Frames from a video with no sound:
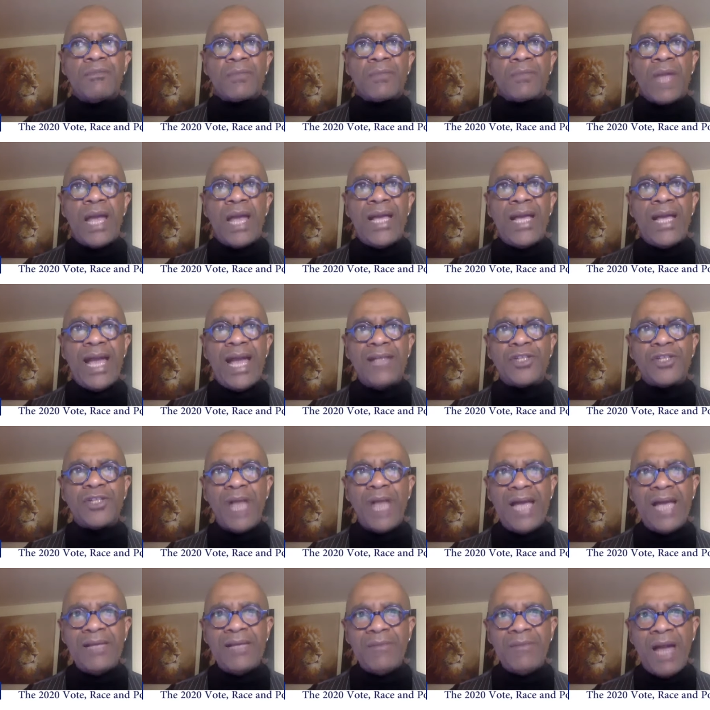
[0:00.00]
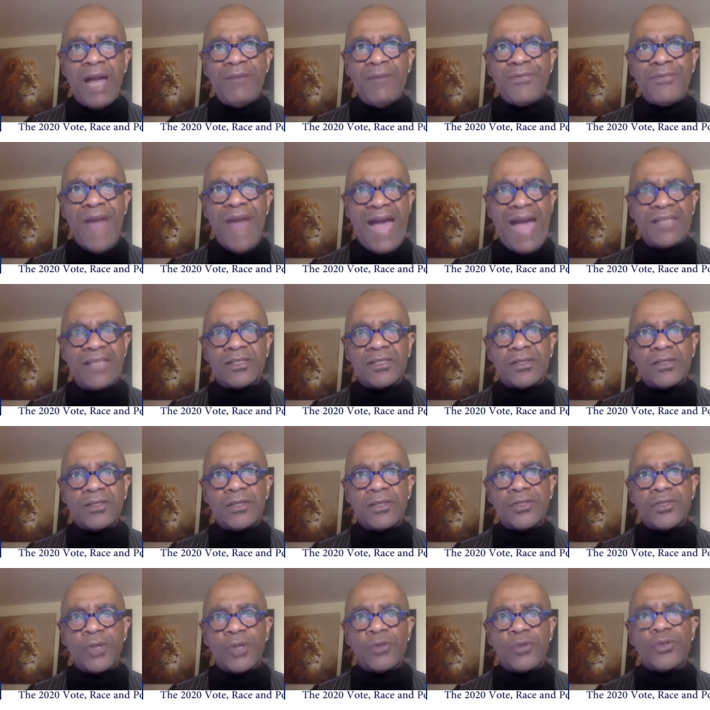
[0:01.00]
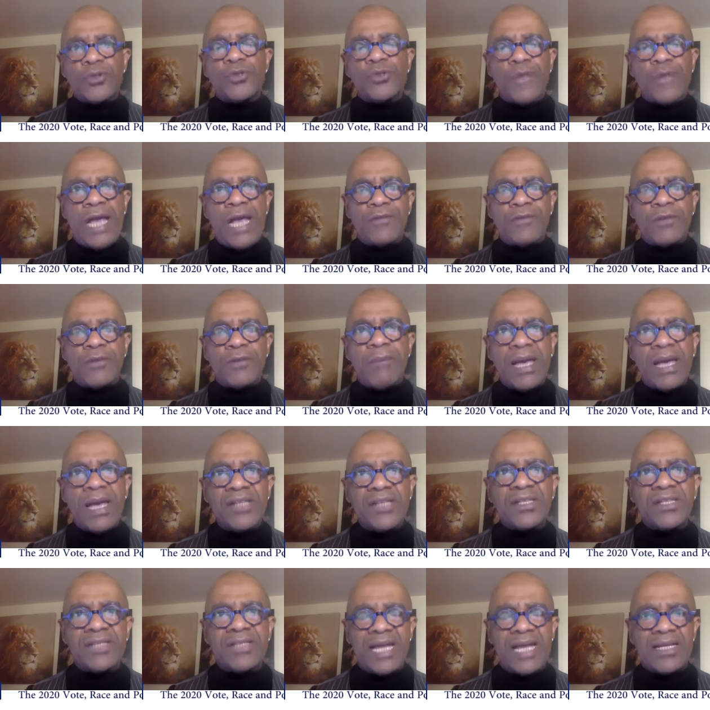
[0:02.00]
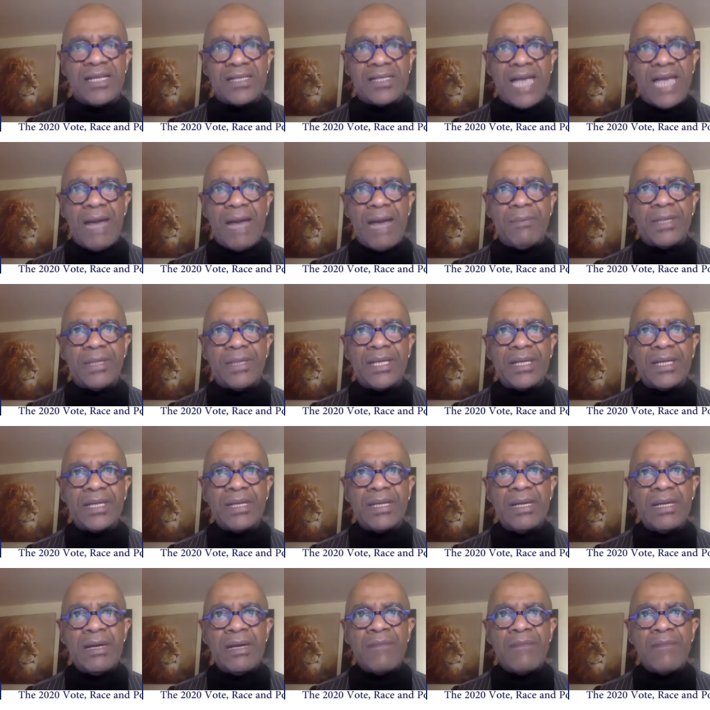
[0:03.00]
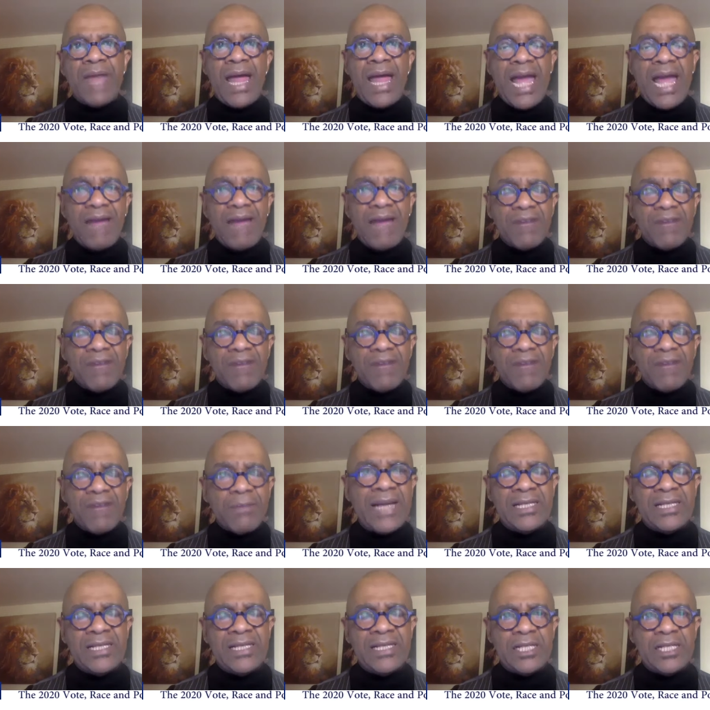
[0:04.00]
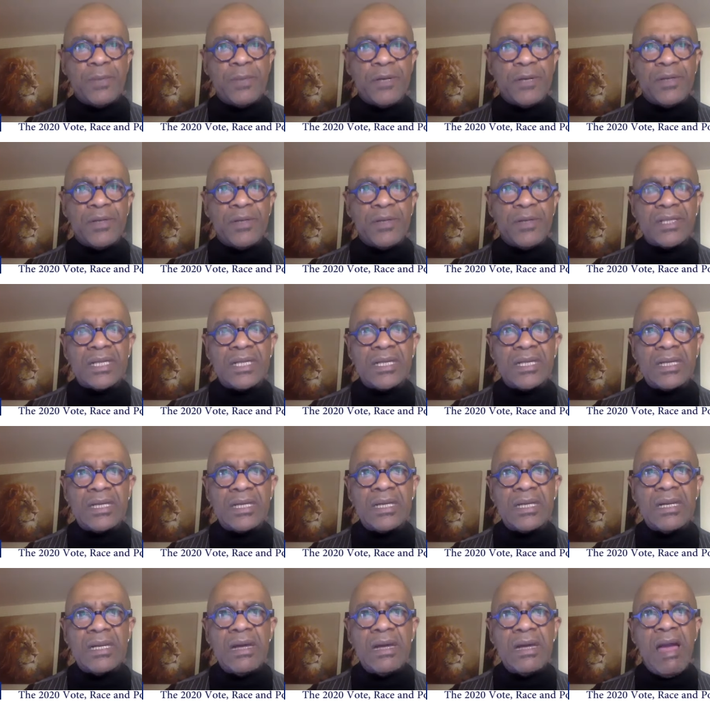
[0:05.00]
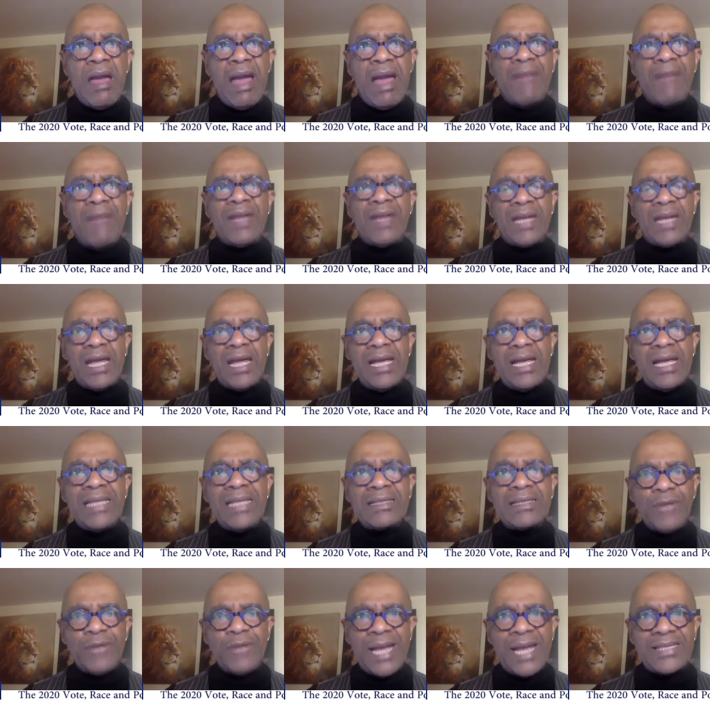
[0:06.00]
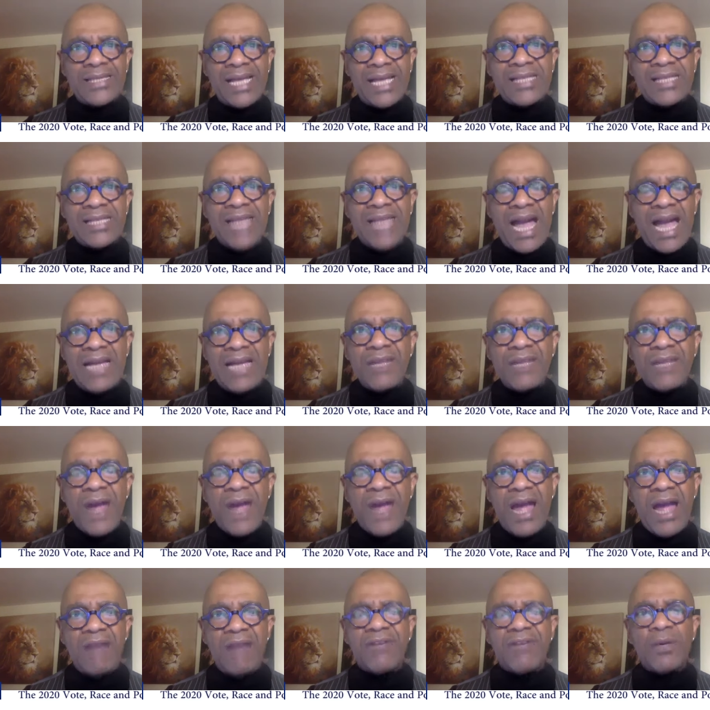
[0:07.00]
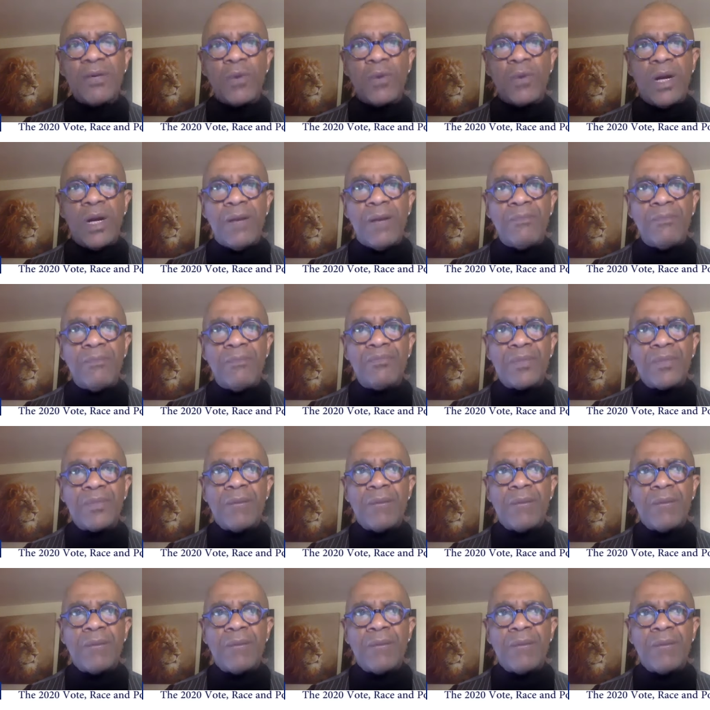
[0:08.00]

a, a, a vast social transformation that is happening that everybody is experiencing and that it creates anxiety for everyone.